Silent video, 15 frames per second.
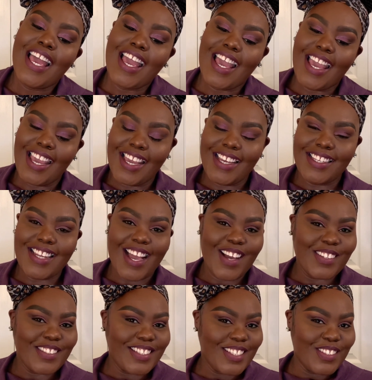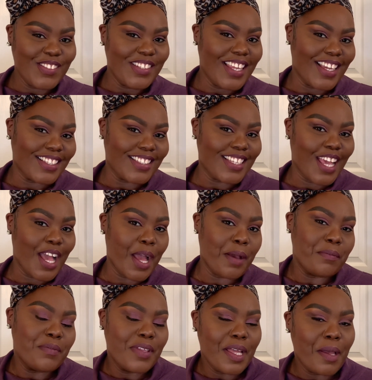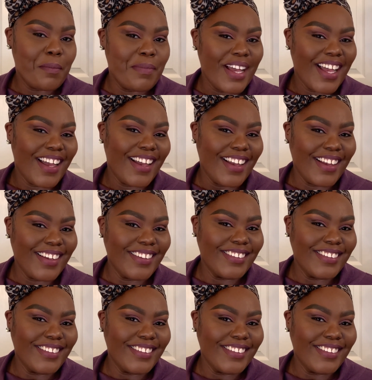and I'll see you next time. Bye.